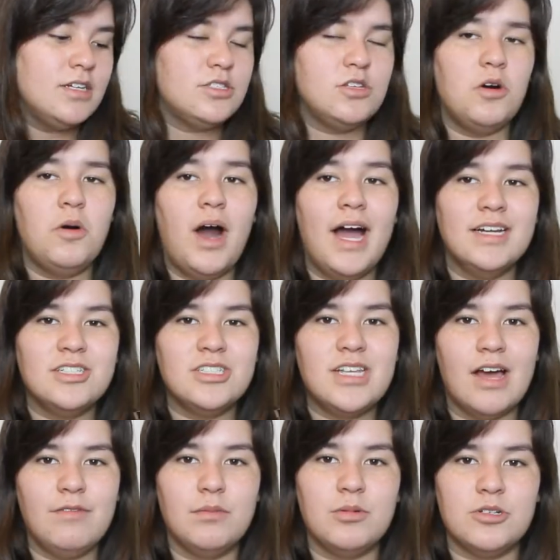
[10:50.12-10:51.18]
so I just
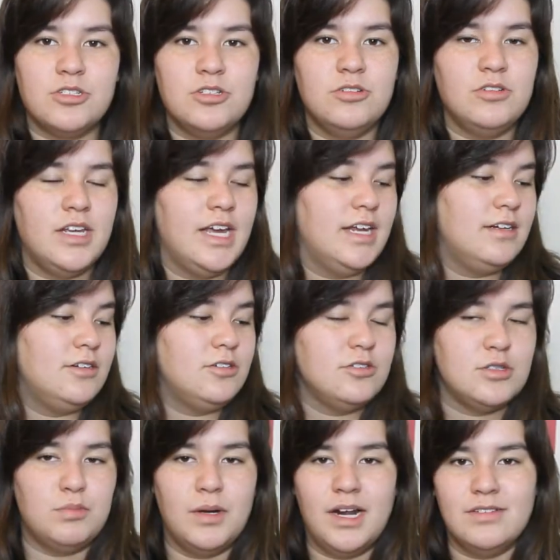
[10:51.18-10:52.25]
haven't pursued
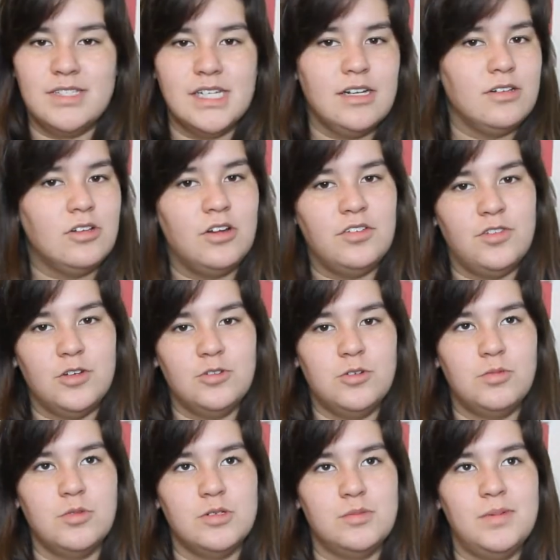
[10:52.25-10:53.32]
candles, but I've seen a lot of
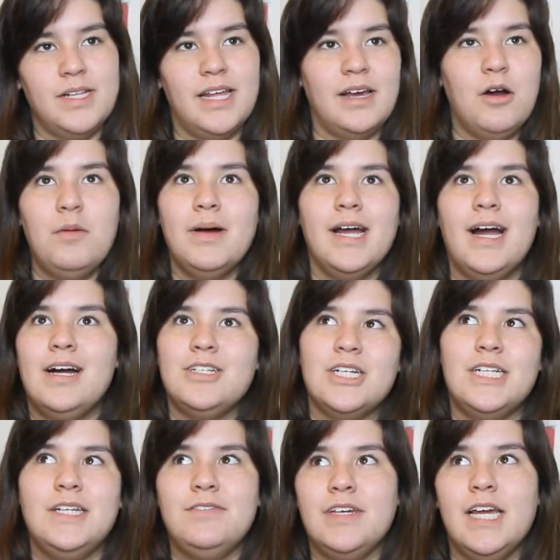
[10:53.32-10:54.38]
YouTubers be like, oh my gosh,
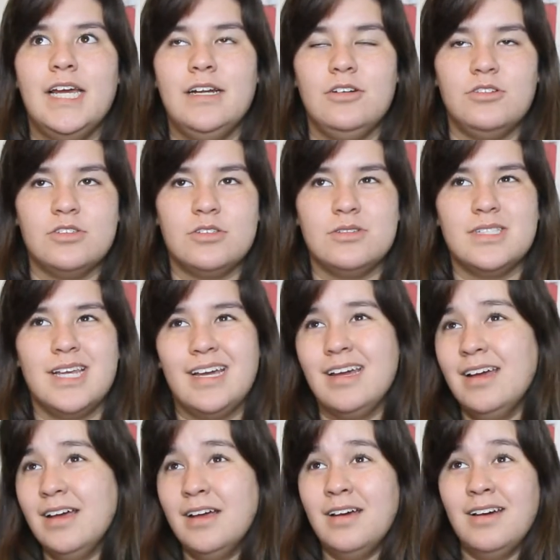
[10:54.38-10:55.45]
I love candles, so it's like,
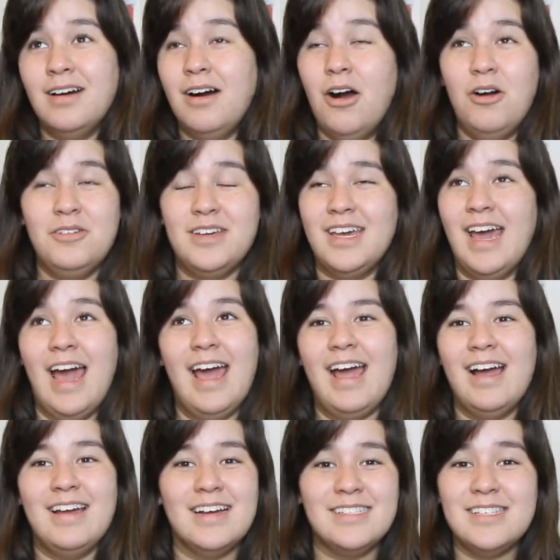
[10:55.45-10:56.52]
okay,
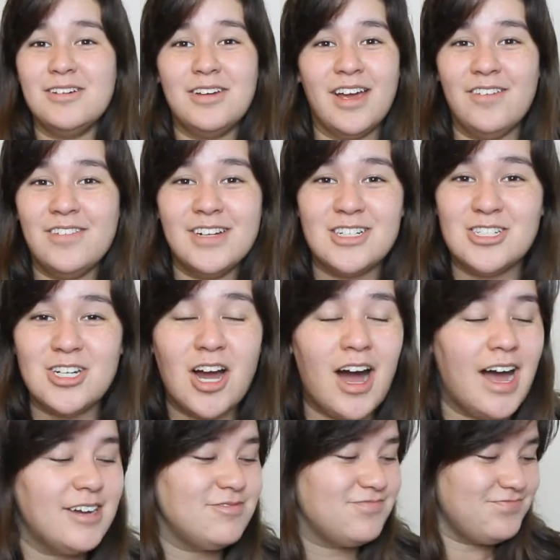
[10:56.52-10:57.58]
I guess I'll give it a
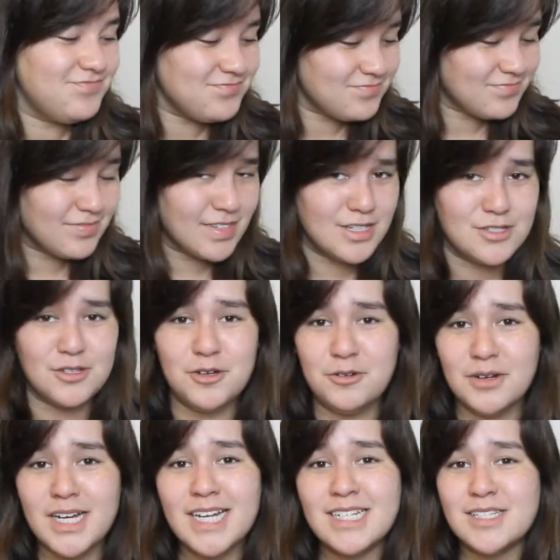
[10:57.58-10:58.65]
shot. So I
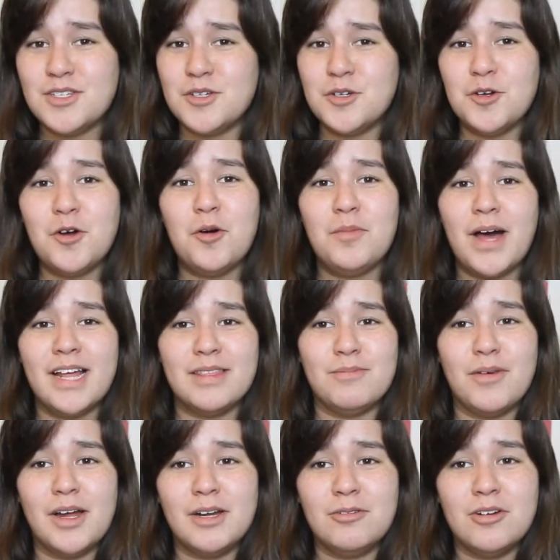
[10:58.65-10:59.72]
went to Bath
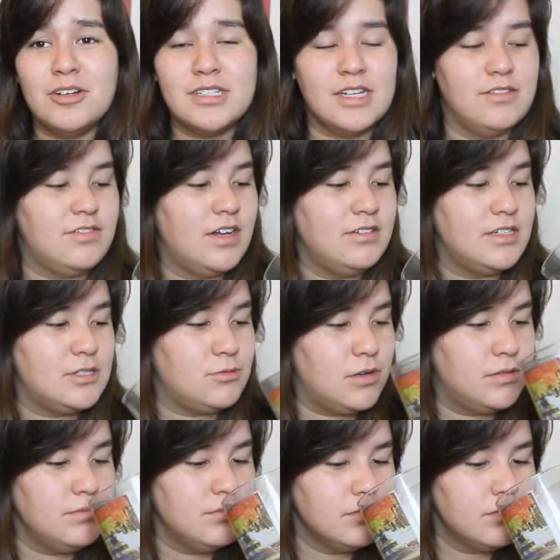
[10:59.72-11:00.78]
& Body Works and found this
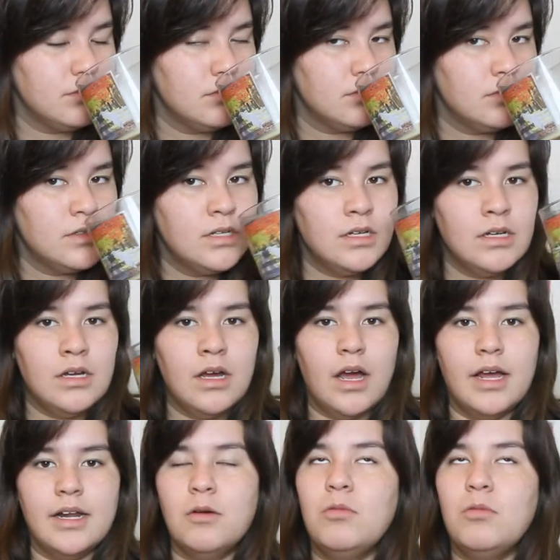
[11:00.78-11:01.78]
one. And I